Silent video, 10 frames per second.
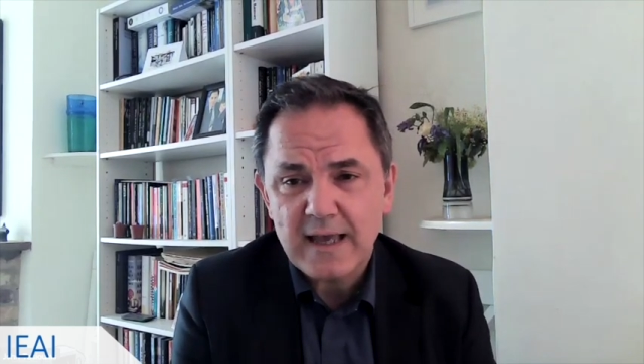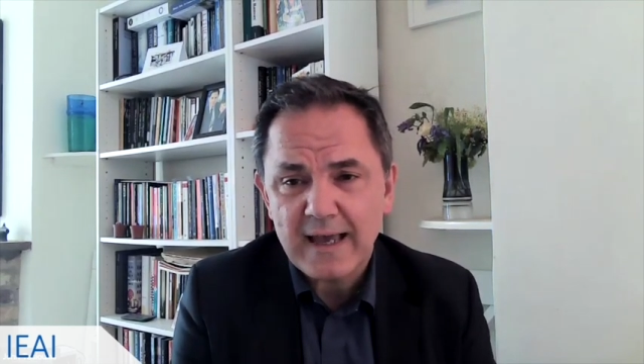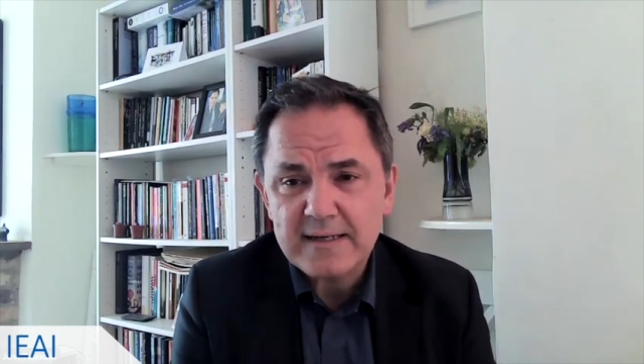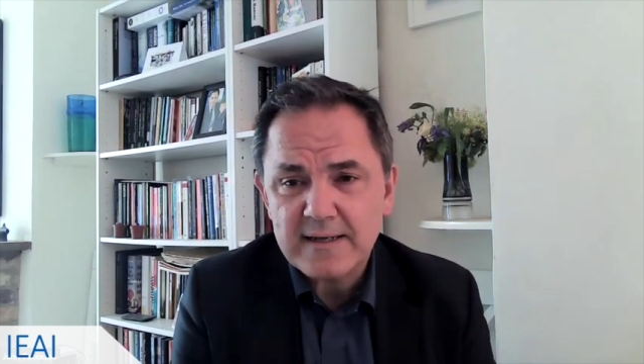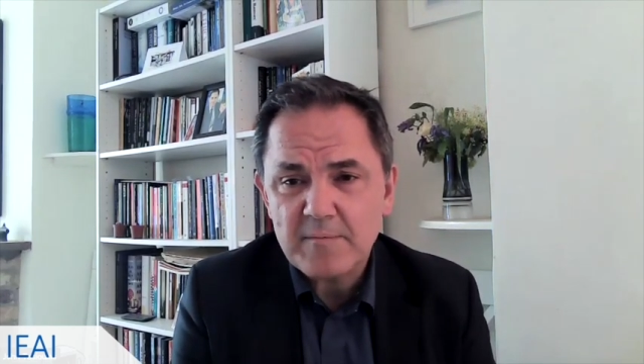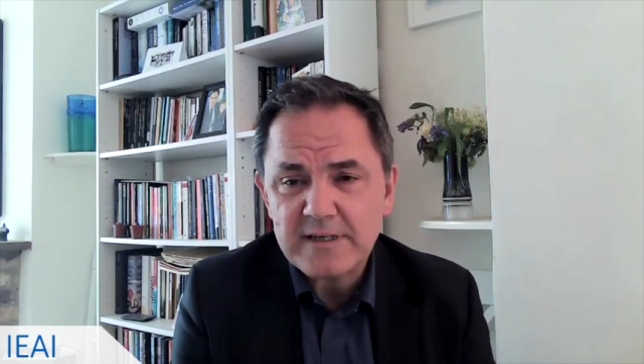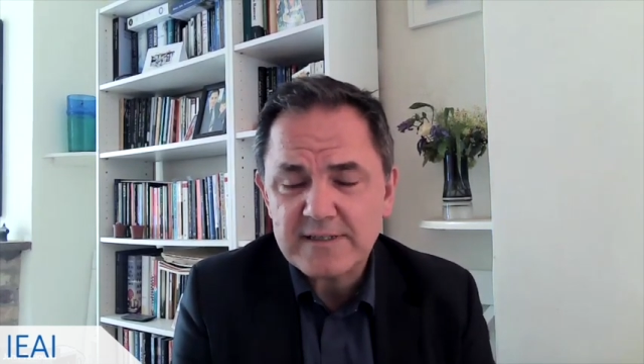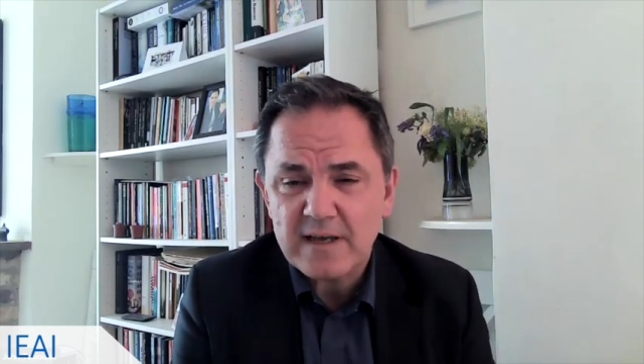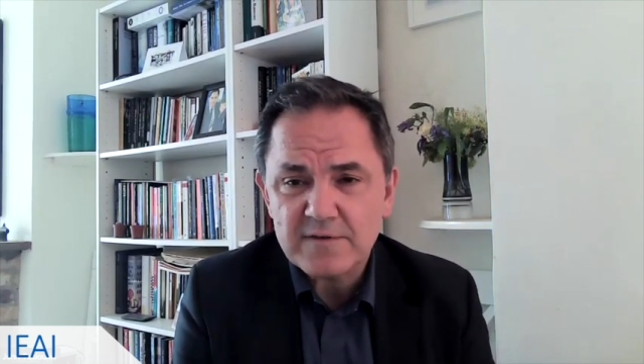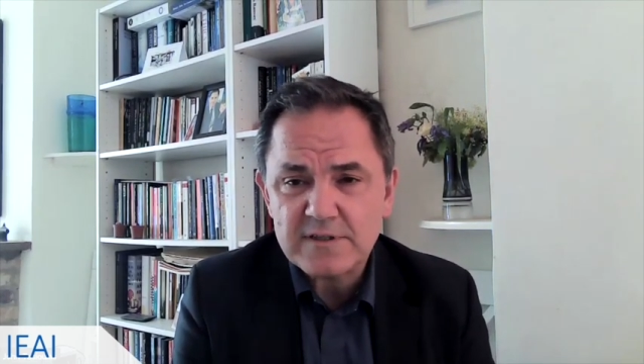academics
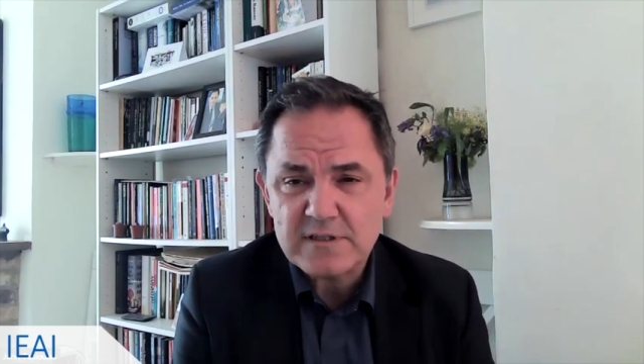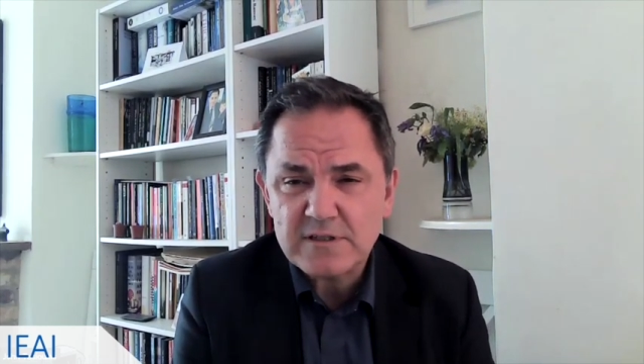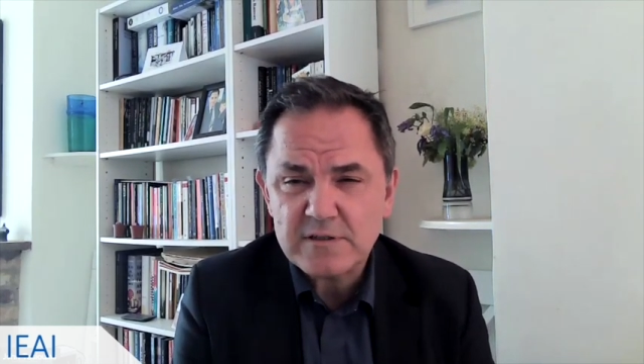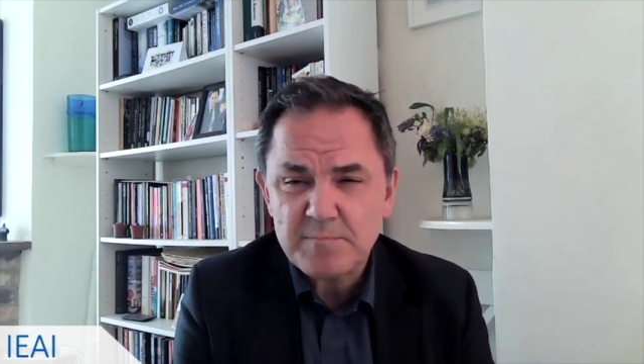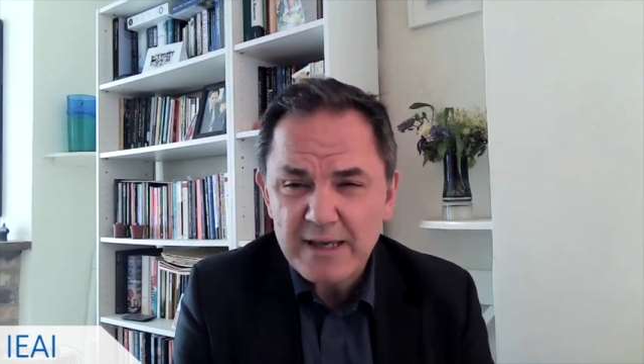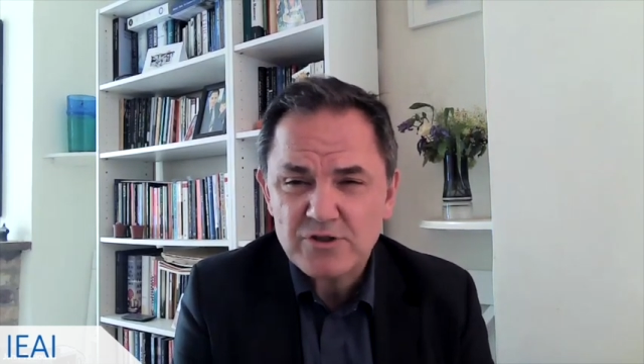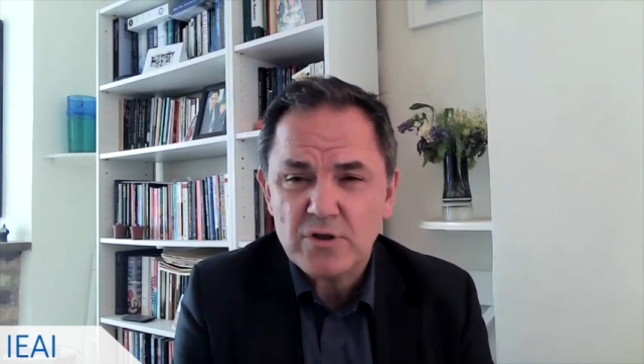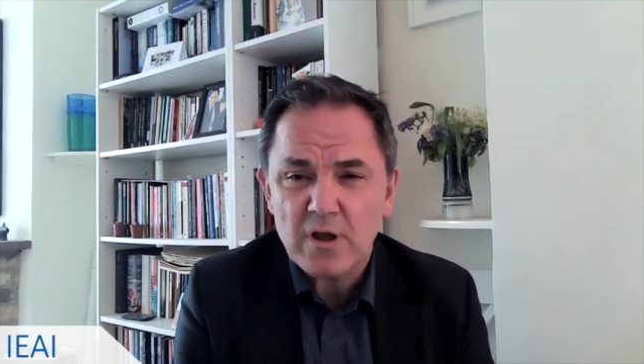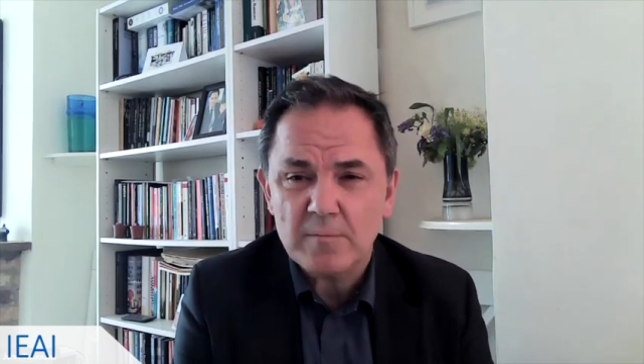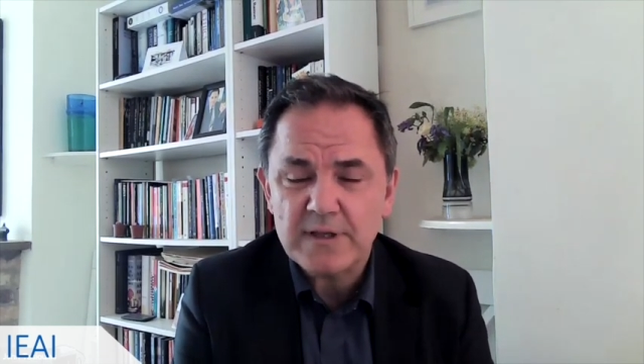have a special
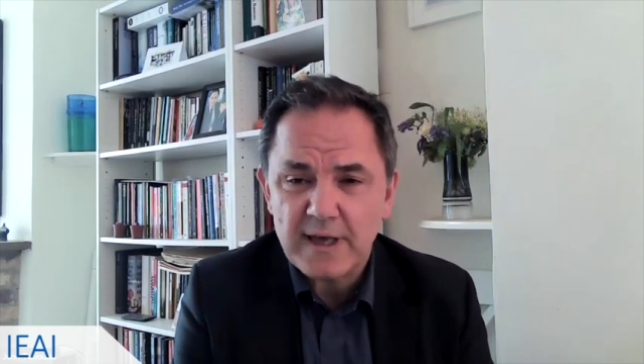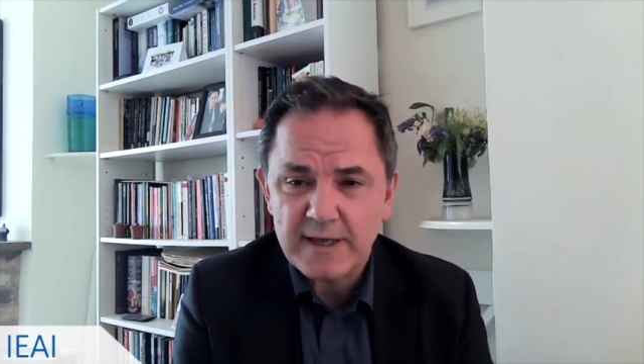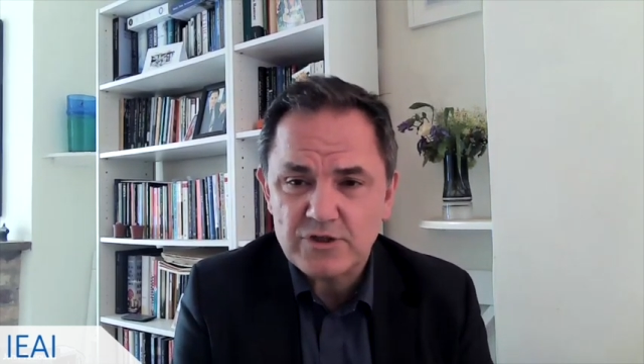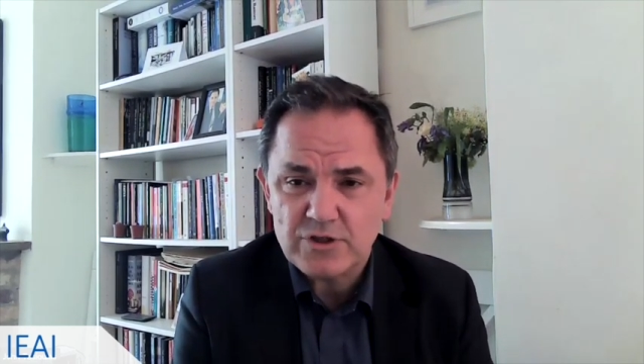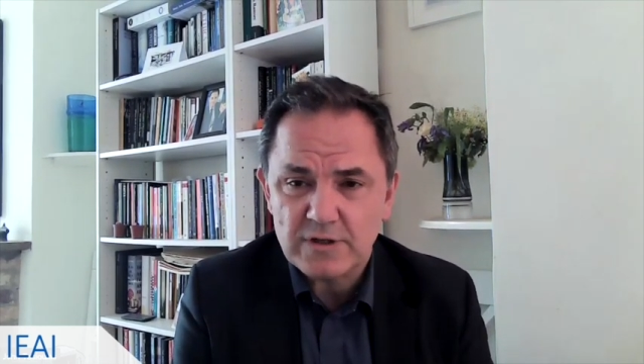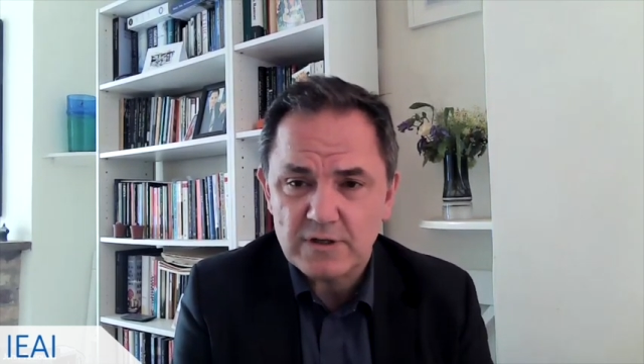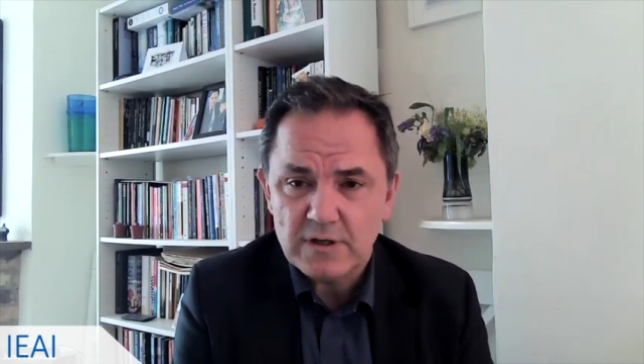obligation